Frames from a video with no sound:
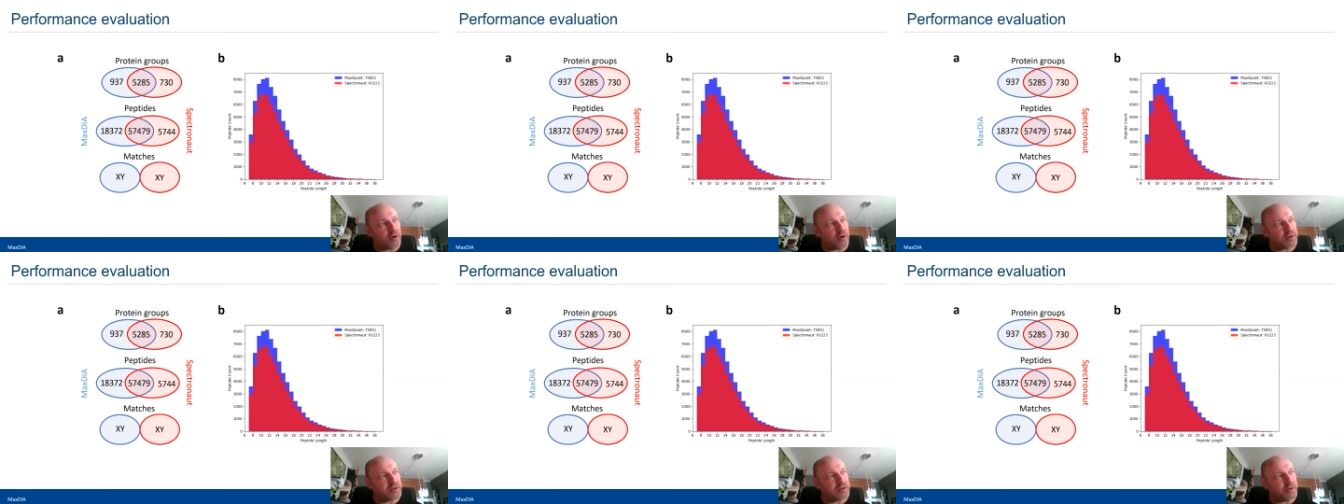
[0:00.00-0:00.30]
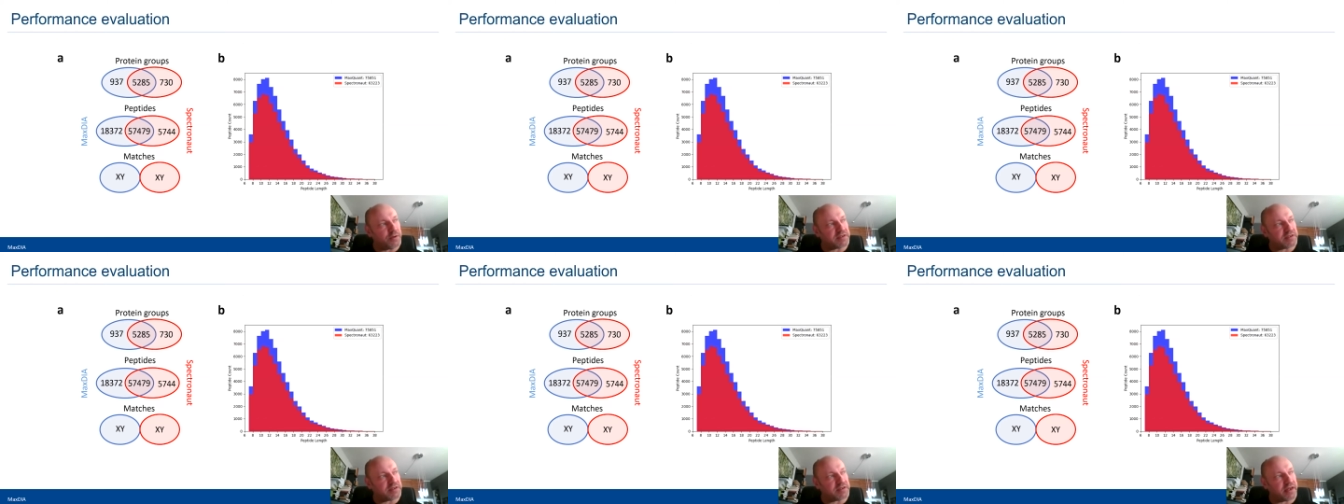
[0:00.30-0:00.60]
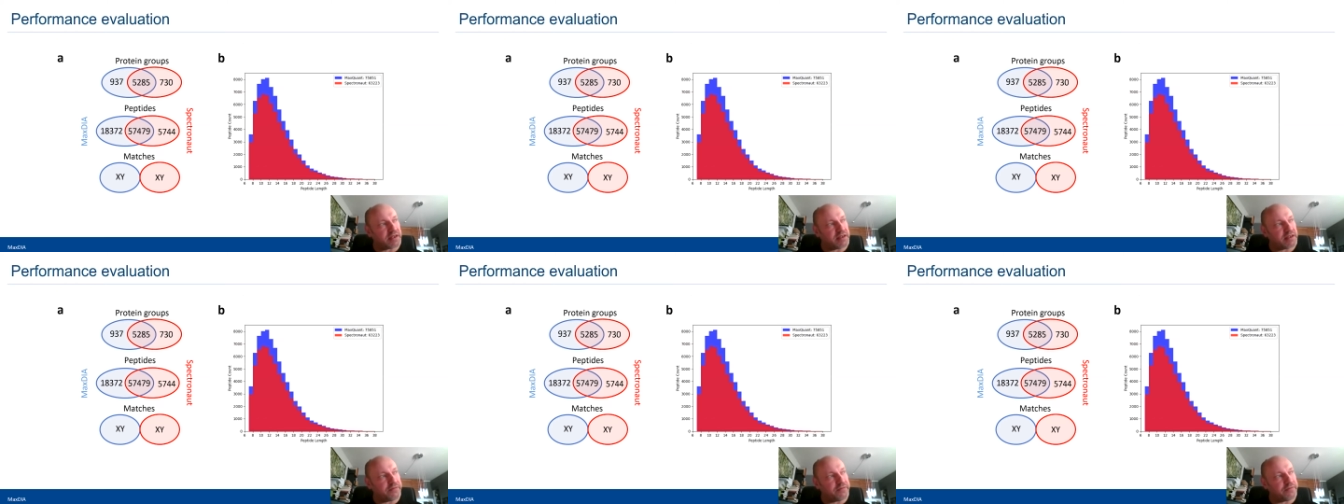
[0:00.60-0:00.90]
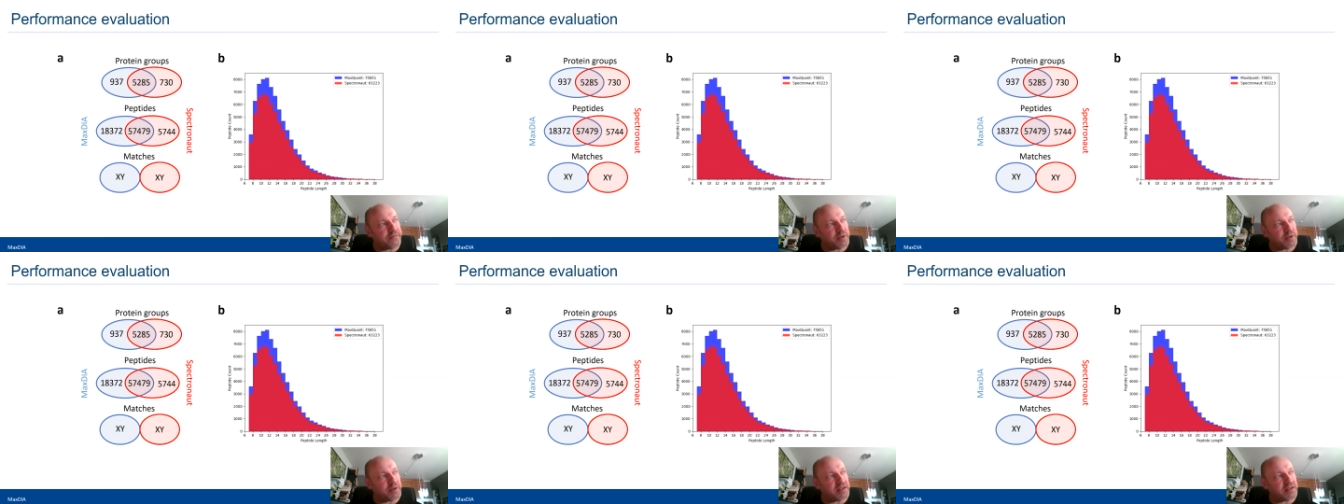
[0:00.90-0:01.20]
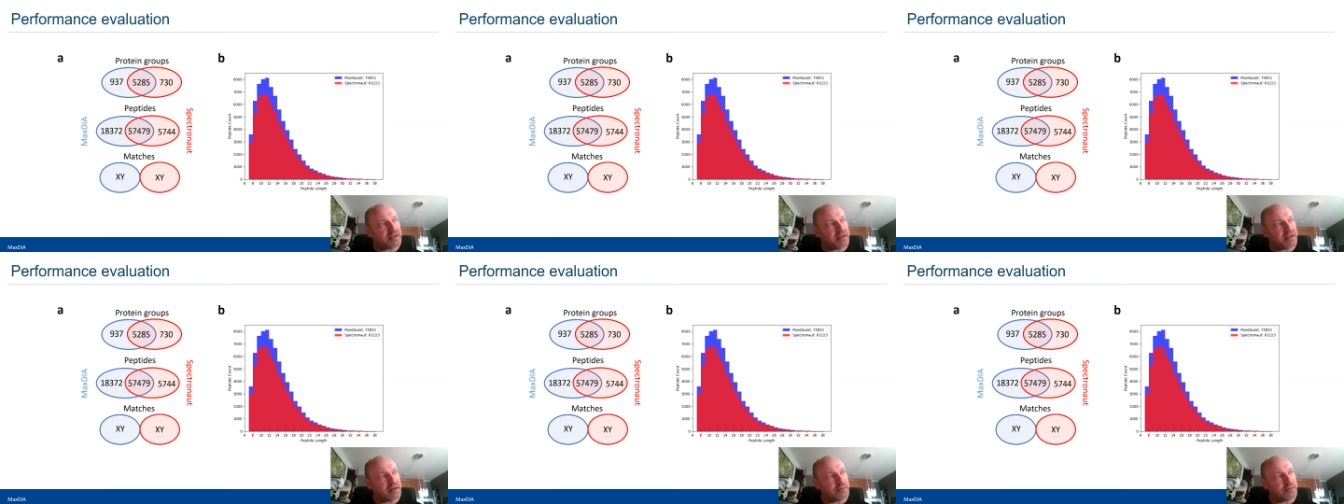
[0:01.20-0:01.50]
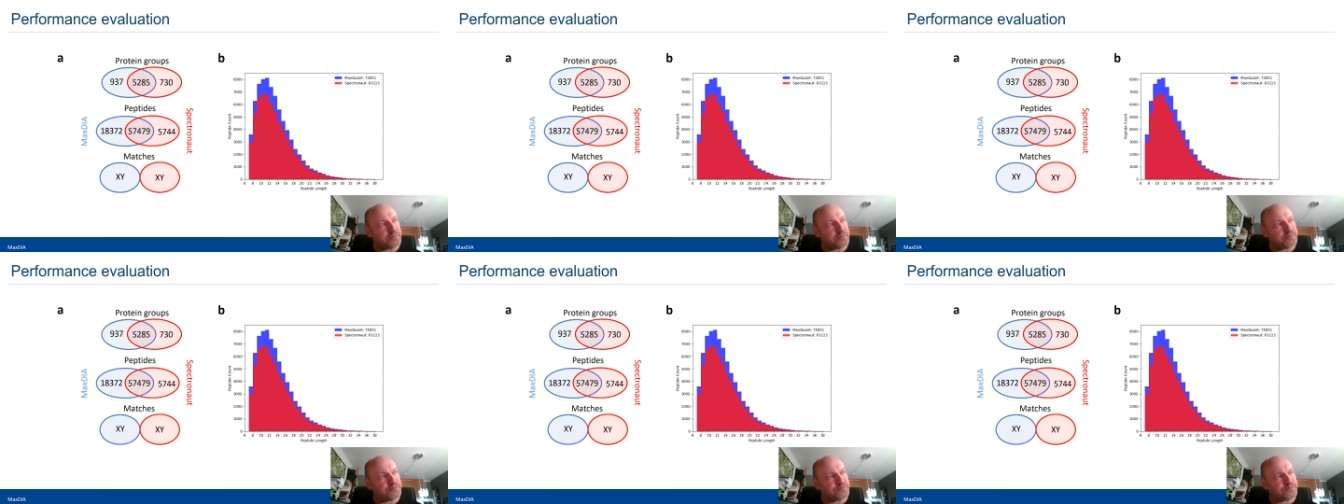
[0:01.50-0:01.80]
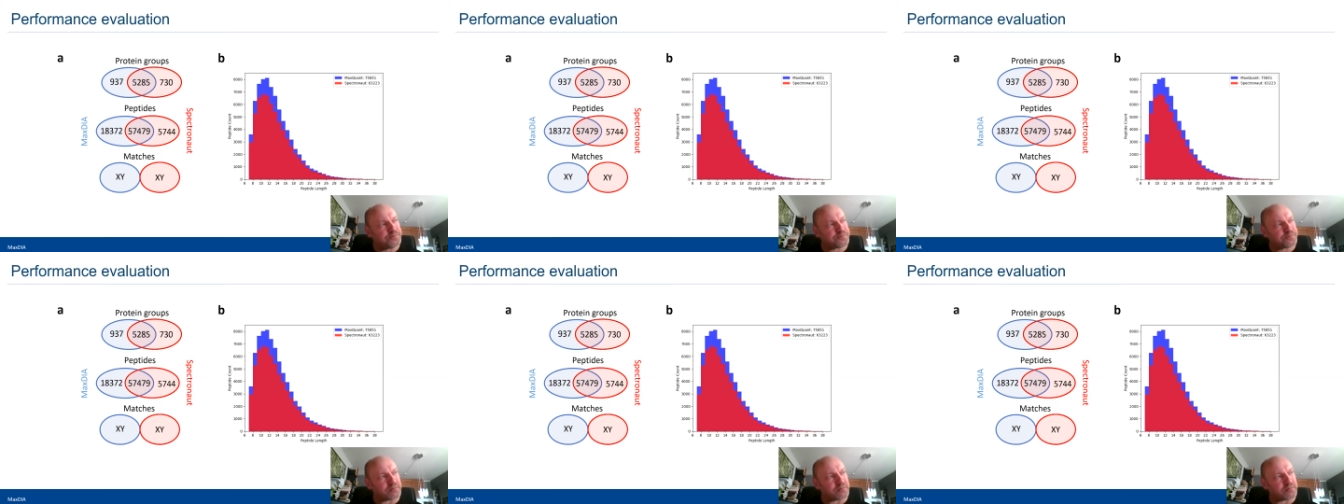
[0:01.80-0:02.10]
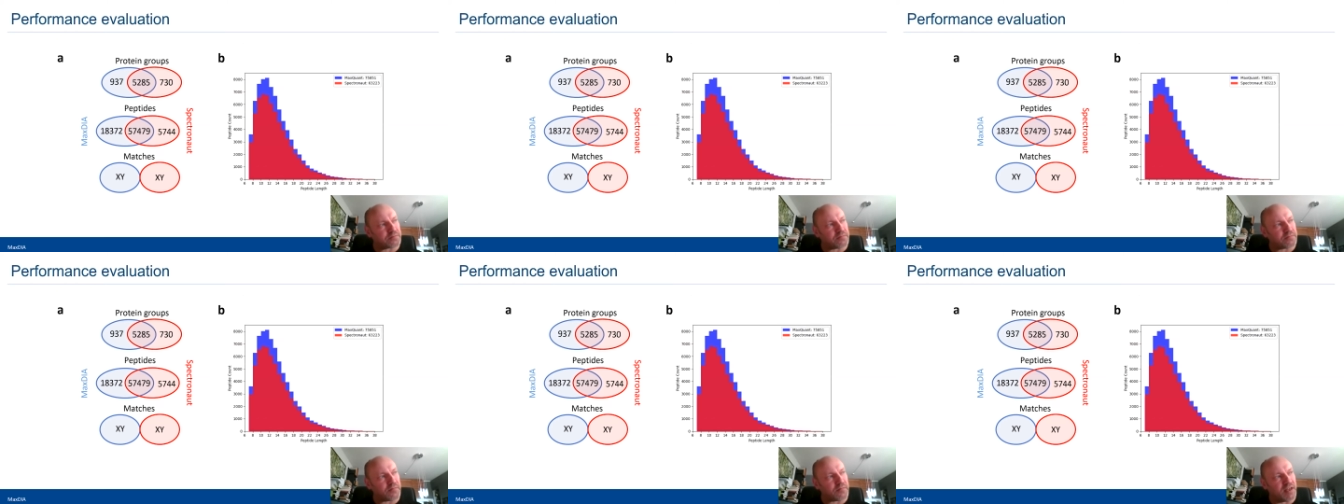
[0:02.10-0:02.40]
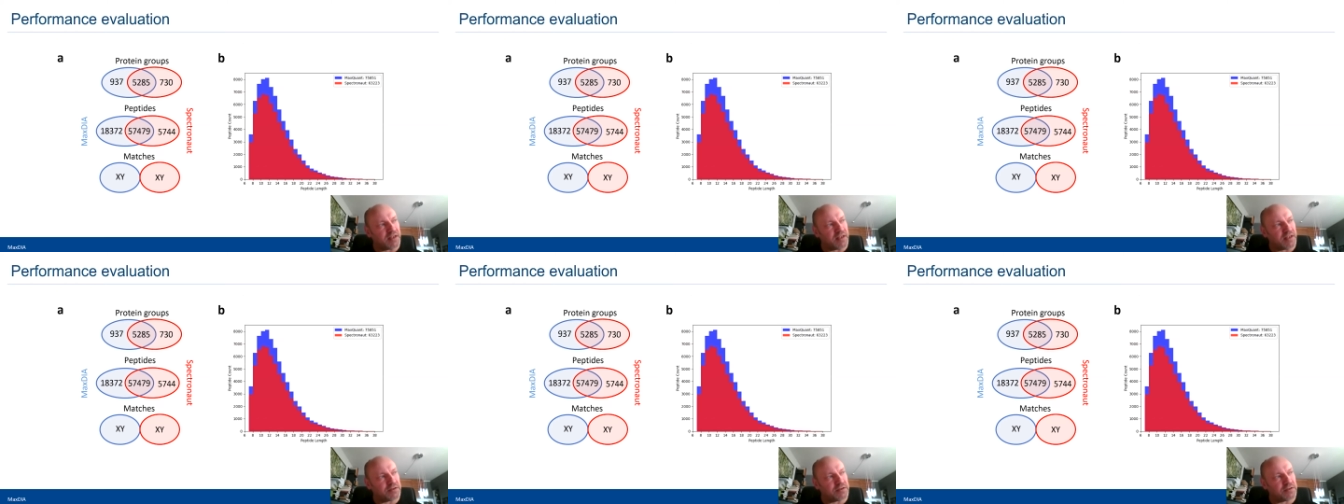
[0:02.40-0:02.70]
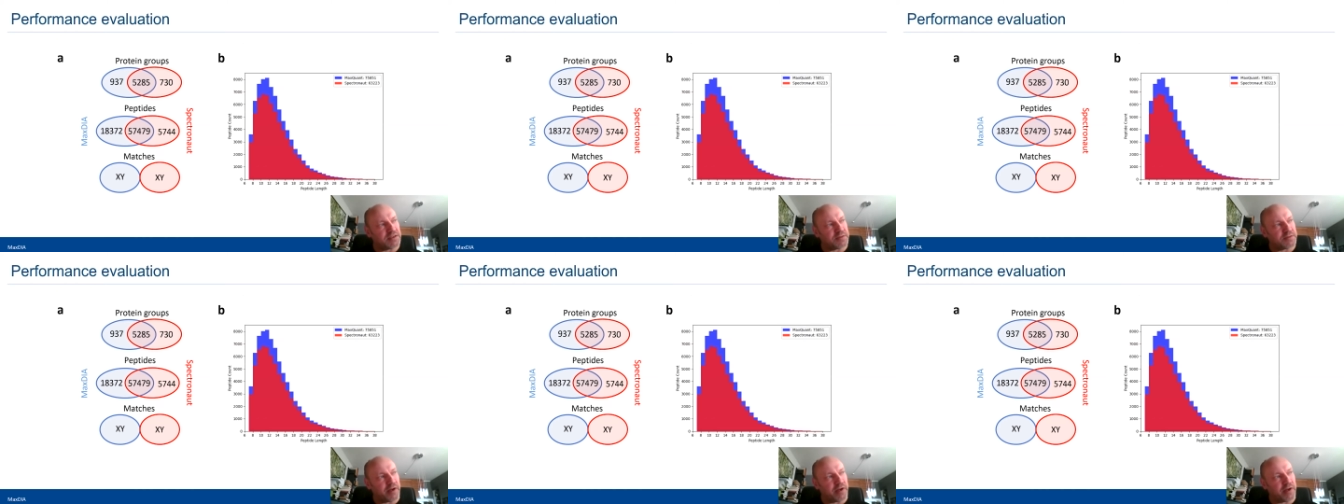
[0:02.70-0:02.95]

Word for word: OQ executive with so these